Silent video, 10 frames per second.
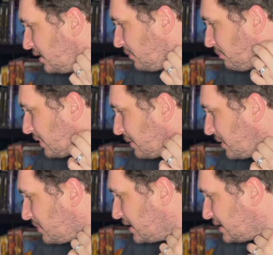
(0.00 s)
by
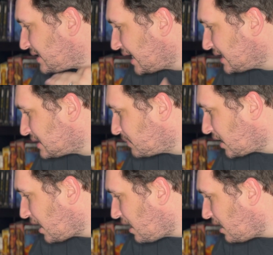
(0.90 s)
maybe Dance
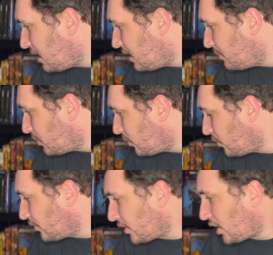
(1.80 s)
Macabre
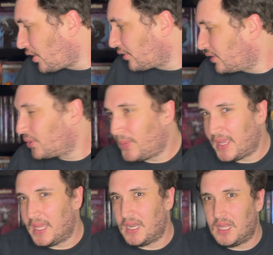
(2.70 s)
or The
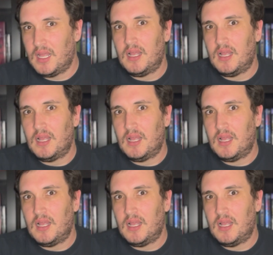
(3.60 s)
Harlequin.